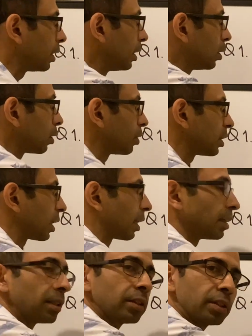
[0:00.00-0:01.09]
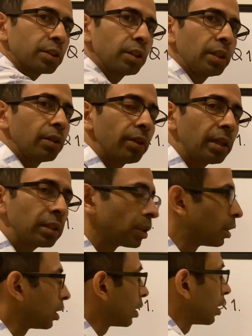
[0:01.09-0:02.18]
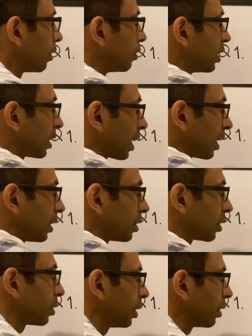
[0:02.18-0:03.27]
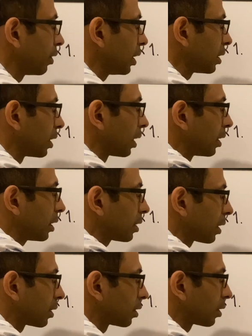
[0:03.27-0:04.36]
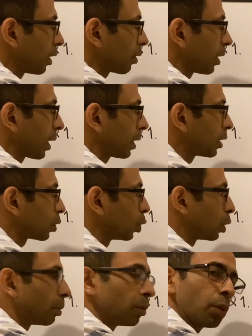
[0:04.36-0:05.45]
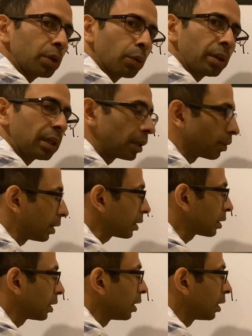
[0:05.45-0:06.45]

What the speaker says: Each of these angles is 60 degrees. If this angle is 60 degrees, then this central angle is going to be 120 degrees.